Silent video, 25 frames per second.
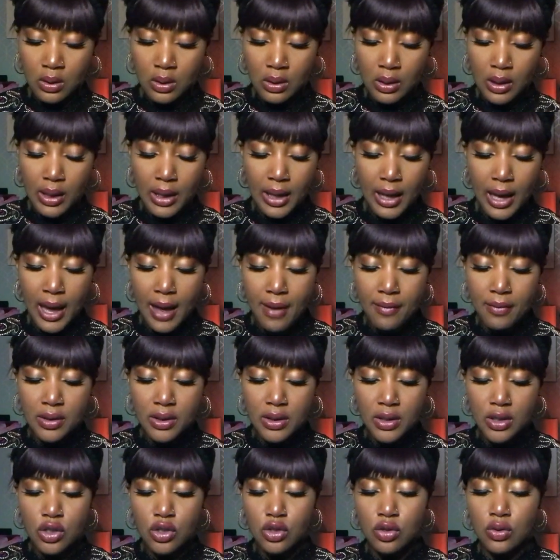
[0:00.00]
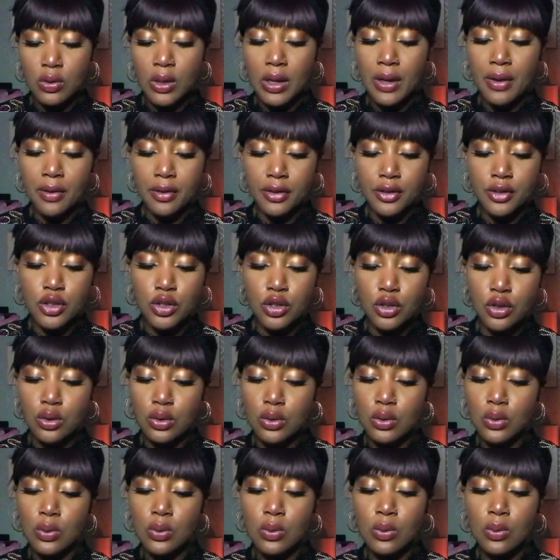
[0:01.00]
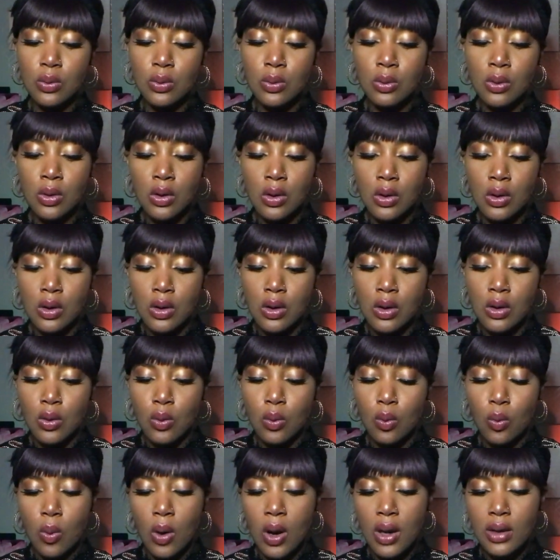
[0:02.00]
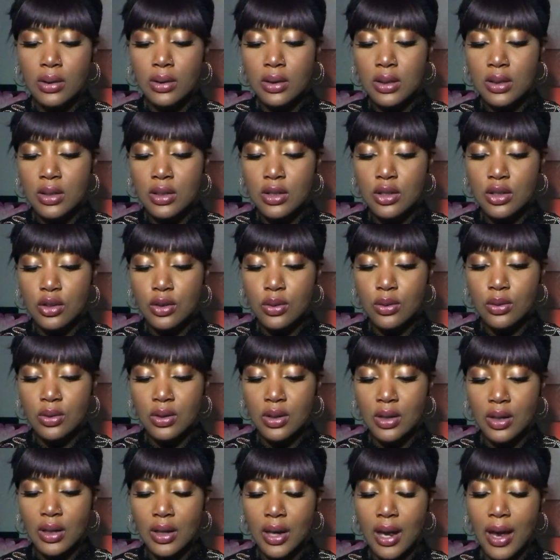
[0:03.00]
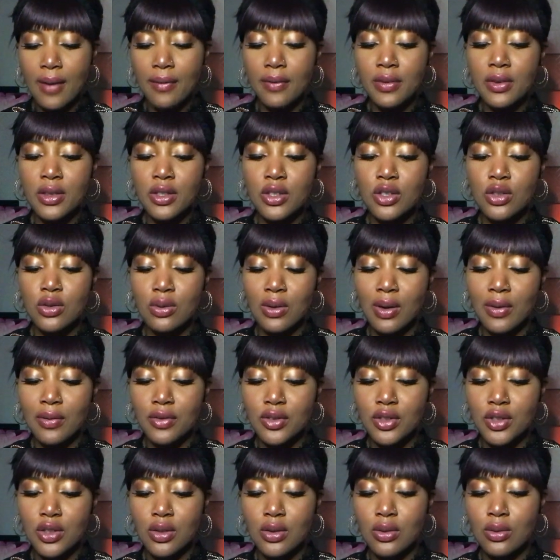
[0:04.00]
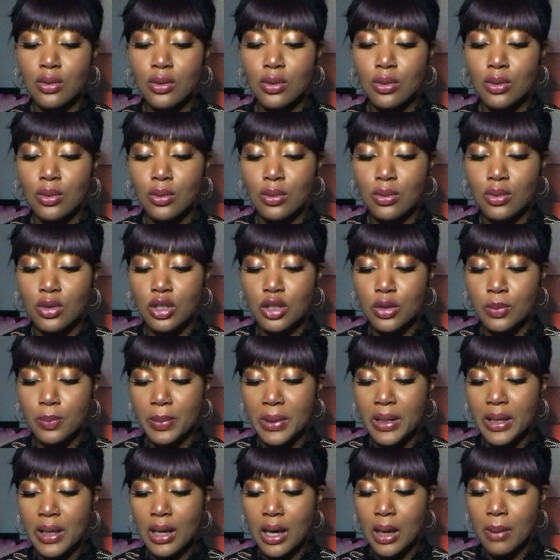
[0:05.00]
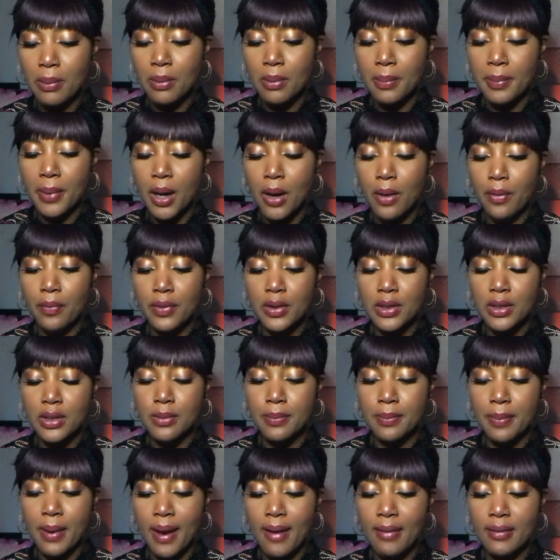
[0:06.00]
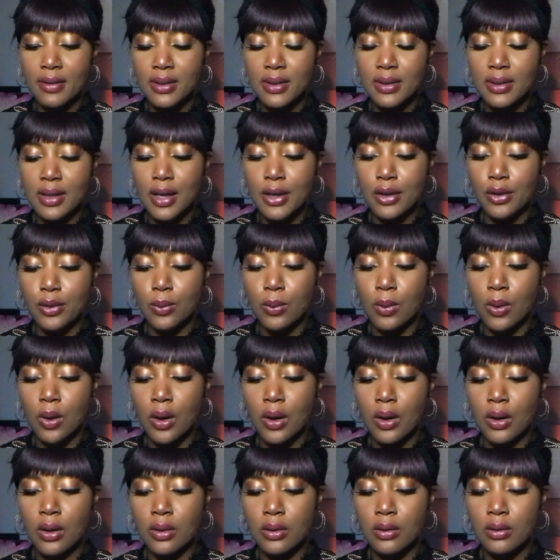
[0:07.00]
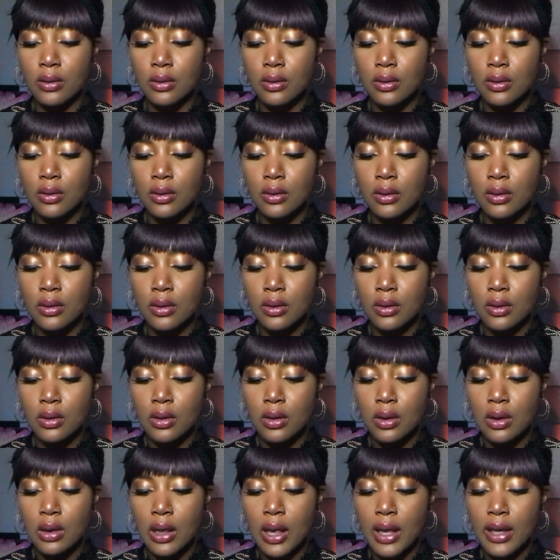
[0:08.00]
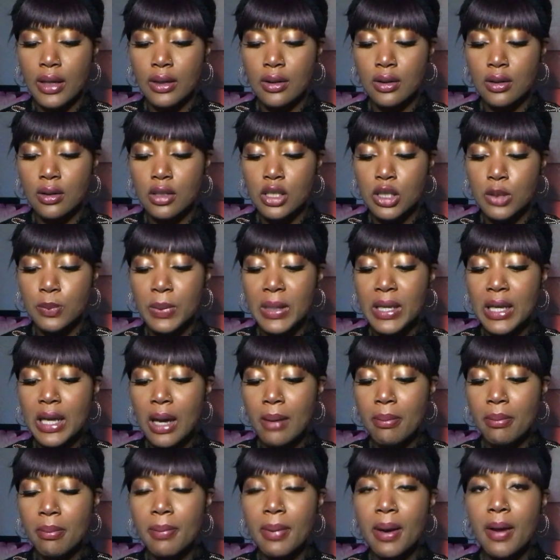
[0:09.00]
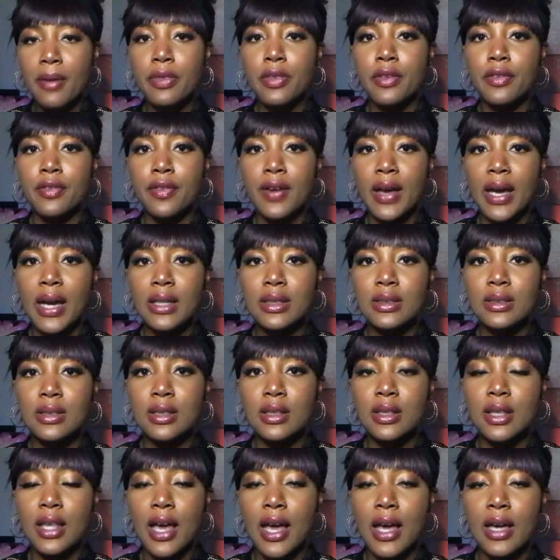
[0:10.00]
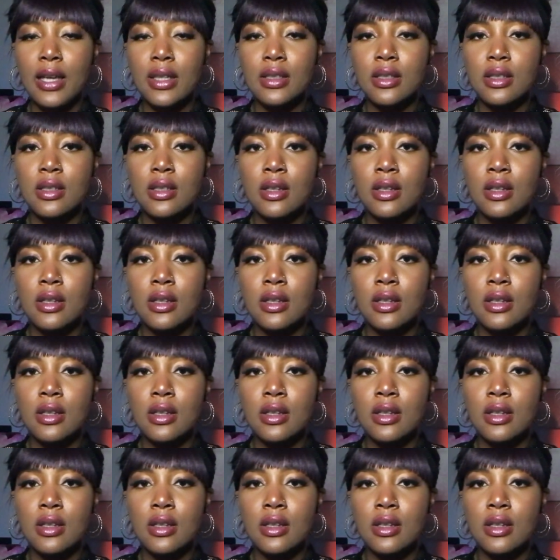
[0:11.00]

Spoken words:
Like, having the strength to want this union, having the strength to speak up about this balance that you want. Like, speak up about the fact that,